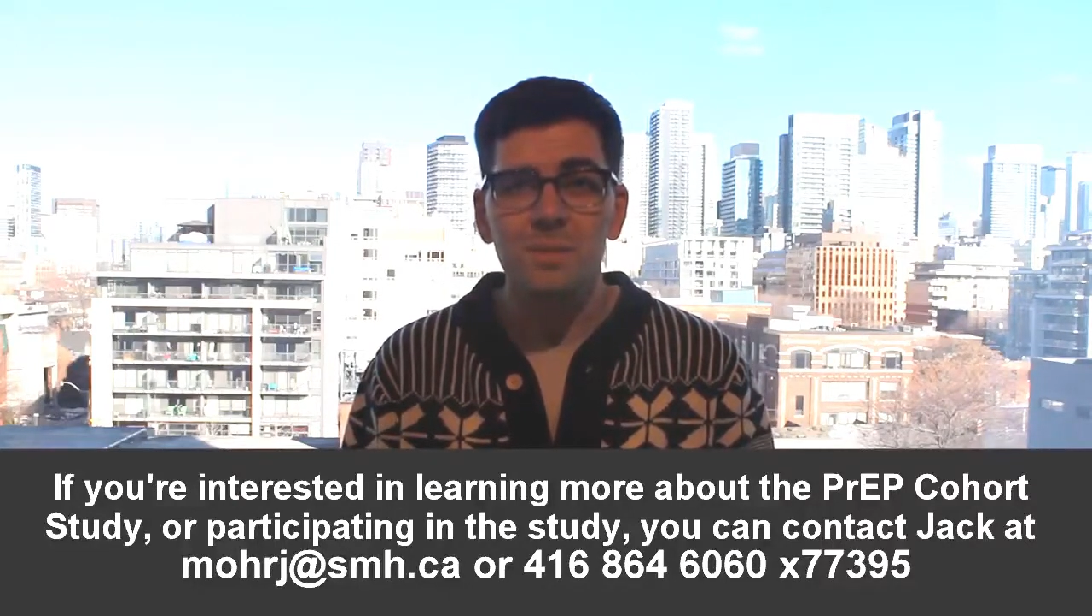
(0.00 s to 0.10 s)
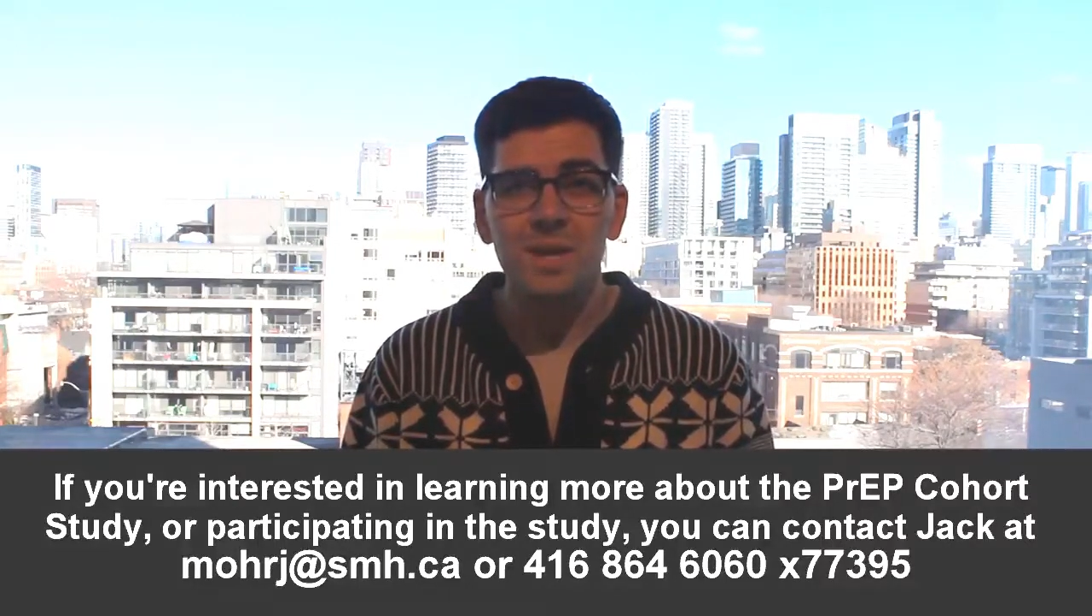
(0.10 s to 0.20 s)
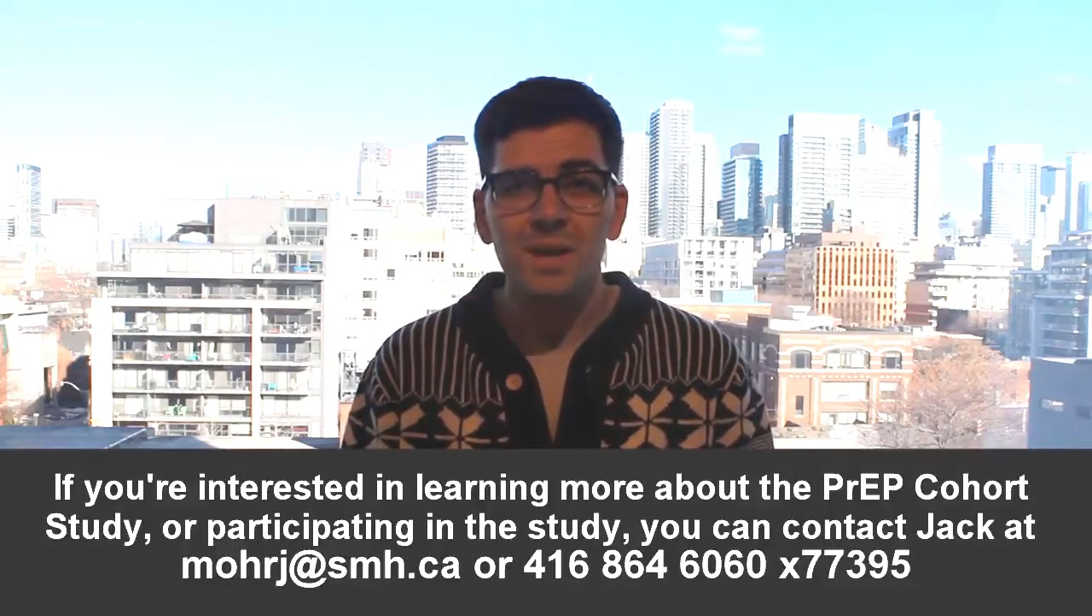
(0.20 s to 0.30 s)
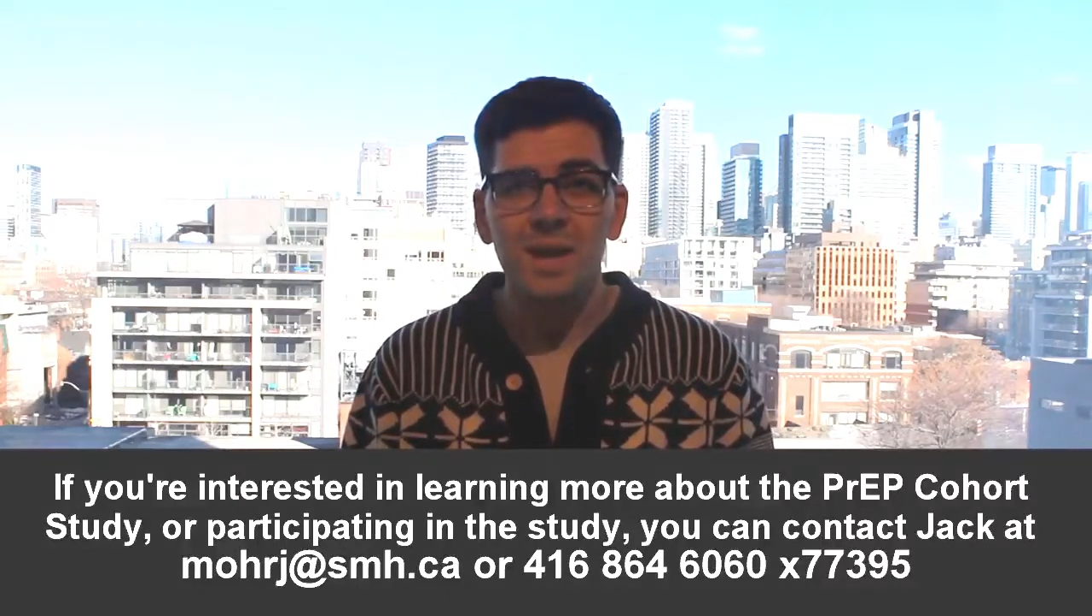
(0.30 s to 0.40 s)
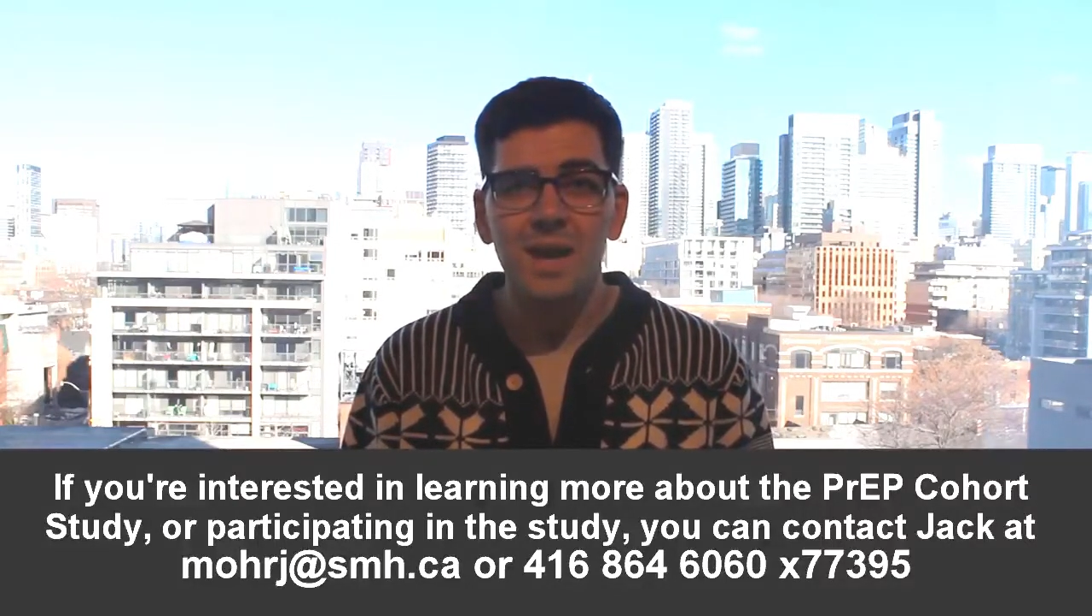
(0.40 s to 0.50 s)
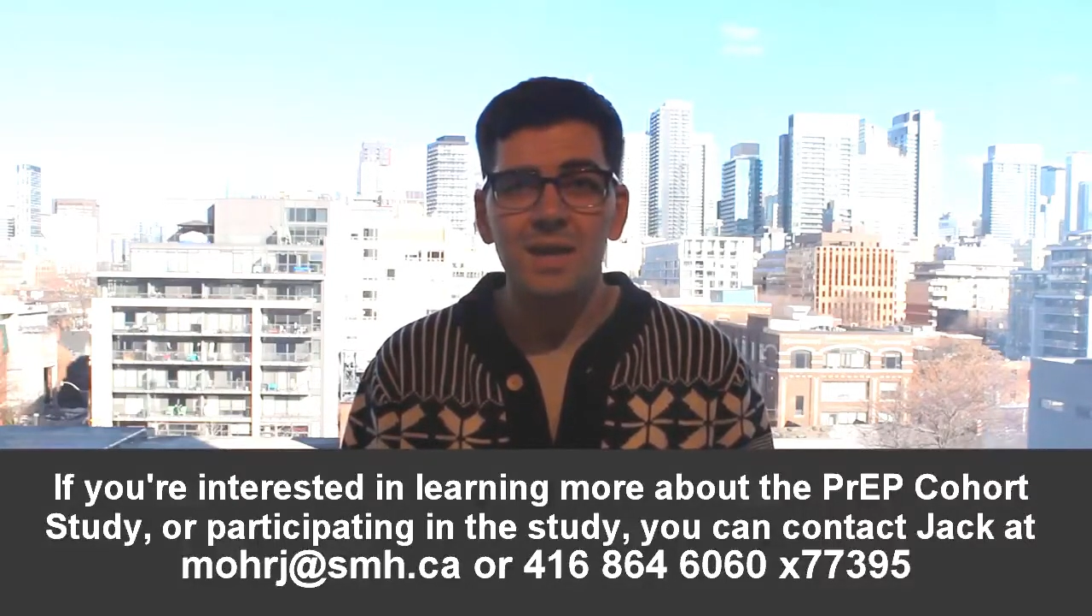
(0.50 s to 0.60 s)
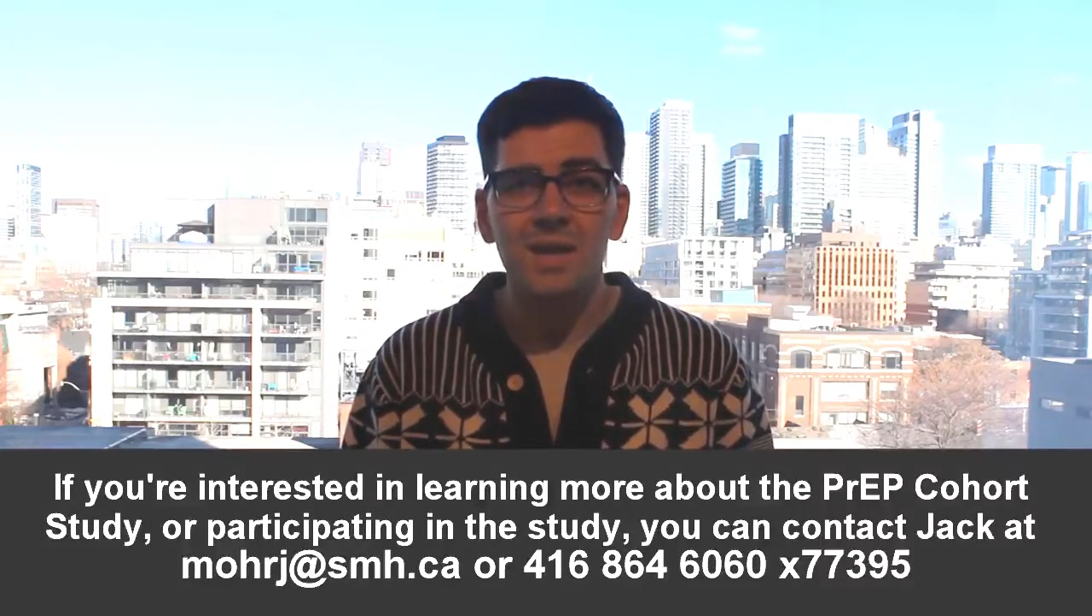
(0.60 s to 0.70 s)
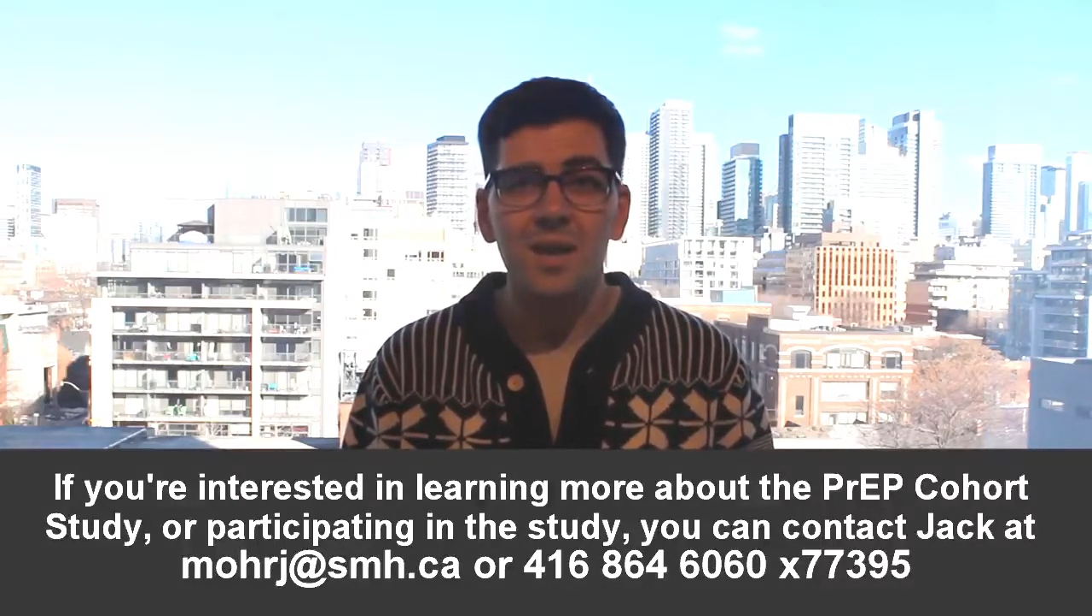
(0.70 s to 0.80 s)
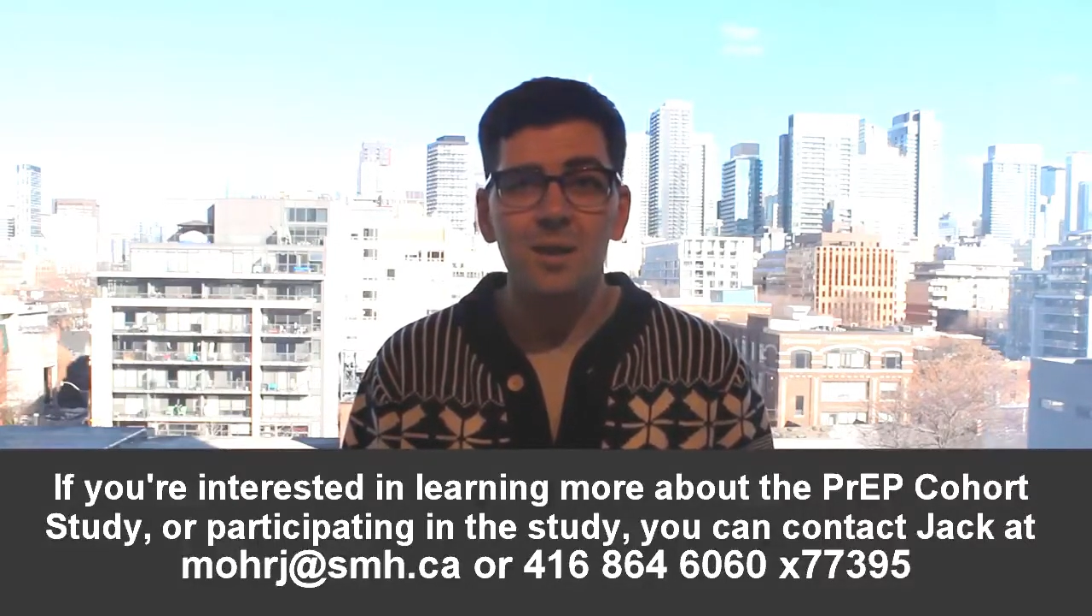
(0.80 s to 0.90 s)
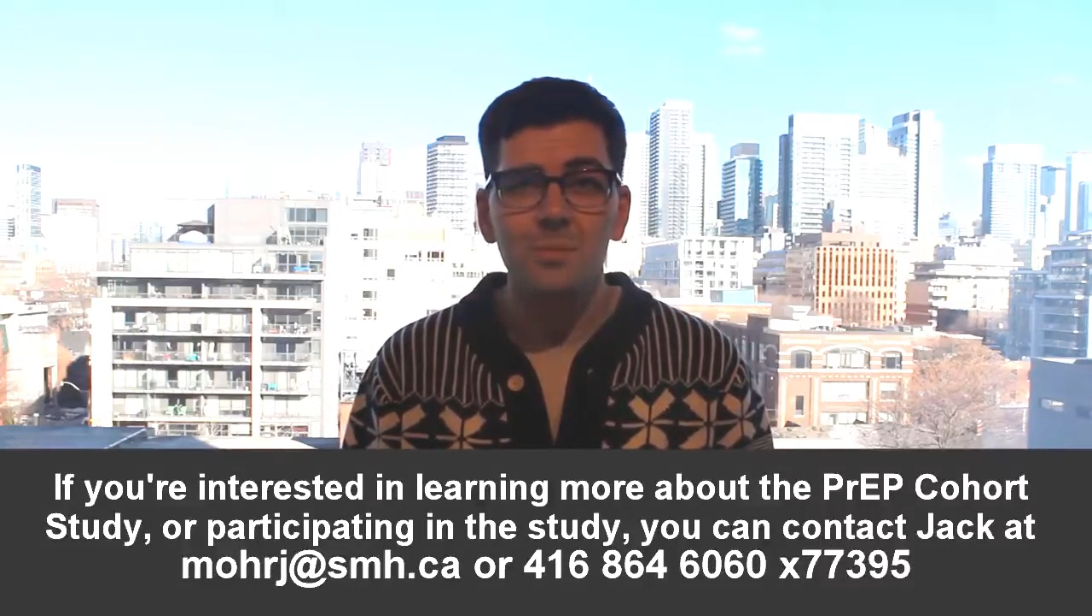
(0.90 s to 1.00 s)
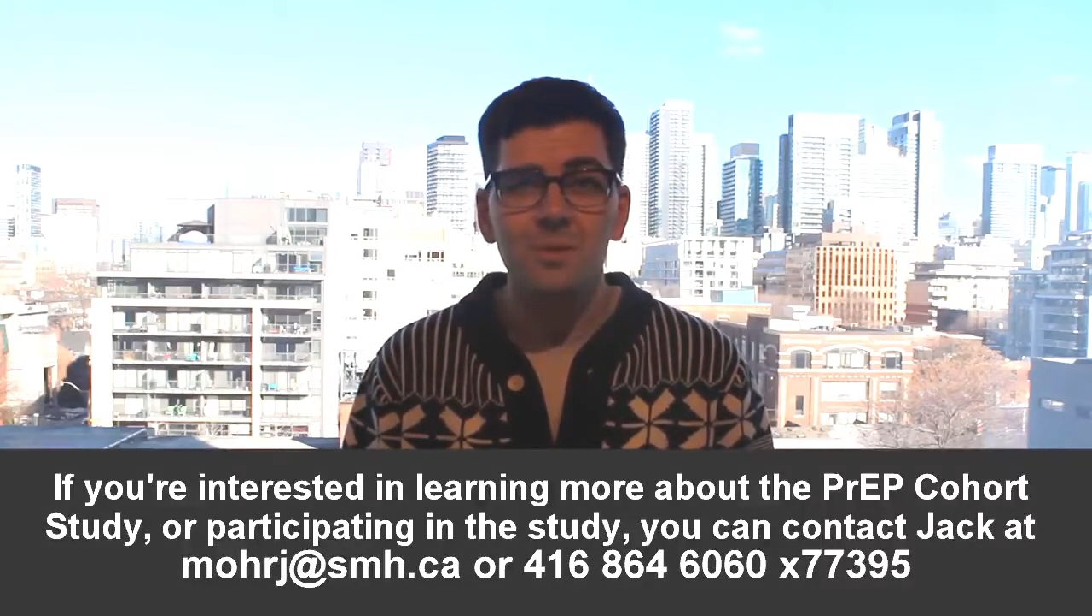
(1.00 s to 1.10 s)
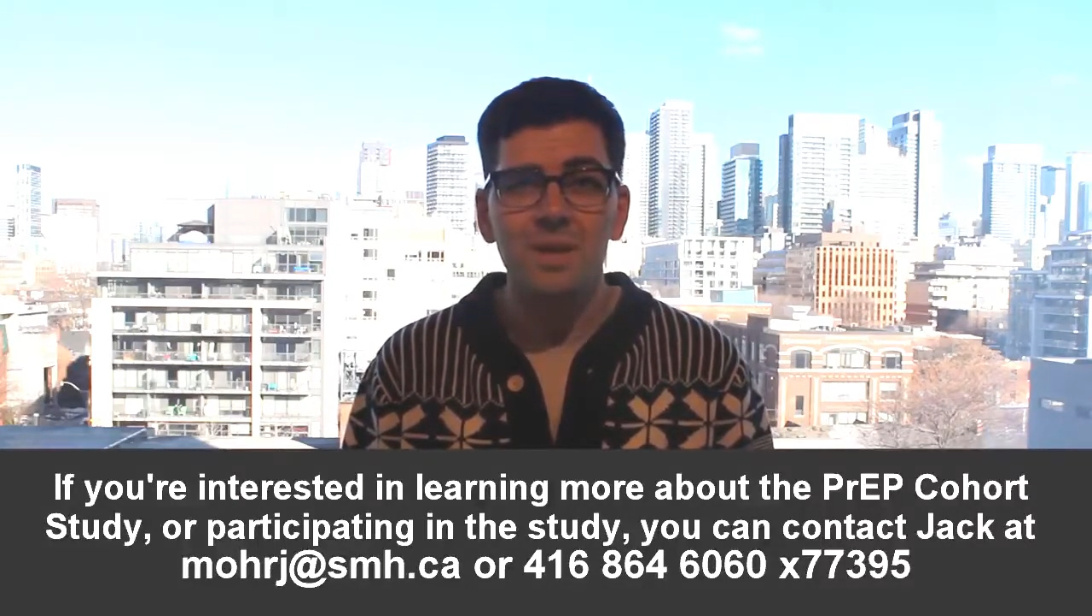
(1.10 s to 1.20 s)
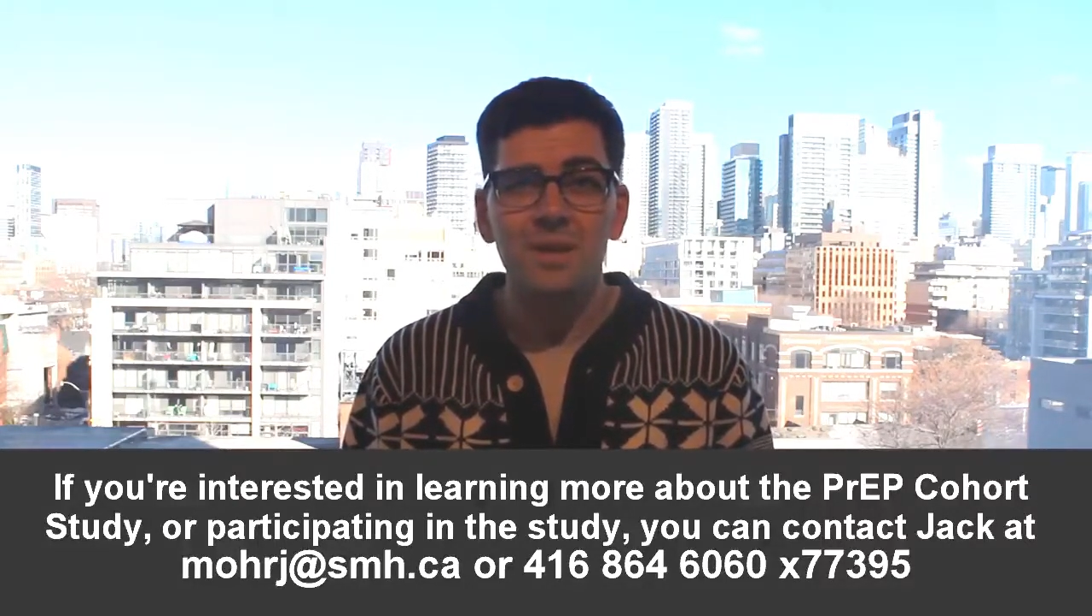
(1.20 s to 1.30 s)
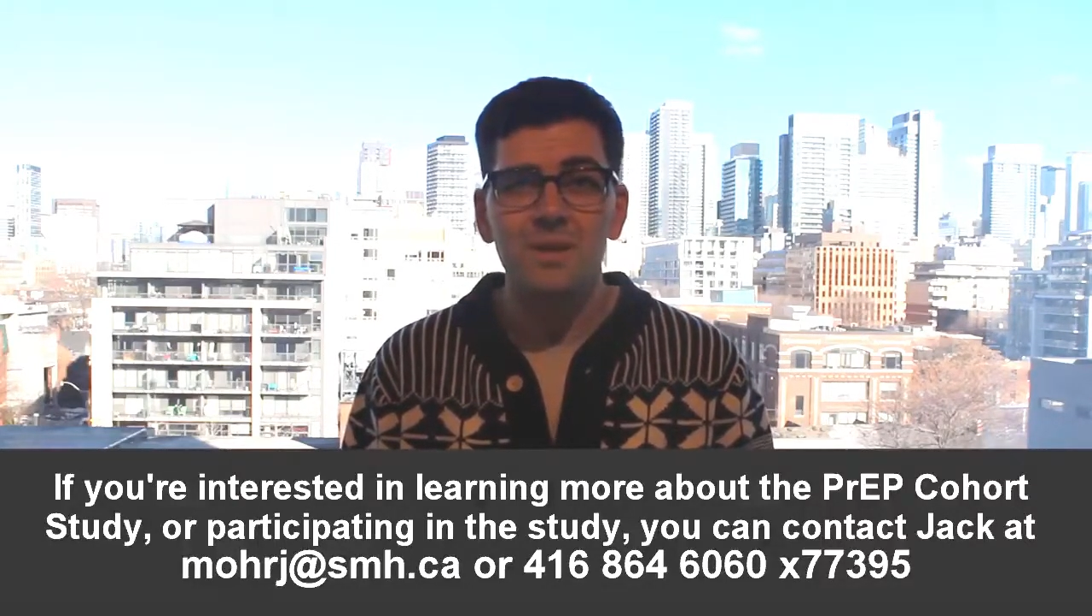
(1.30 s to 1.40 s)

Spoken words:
me and I can help link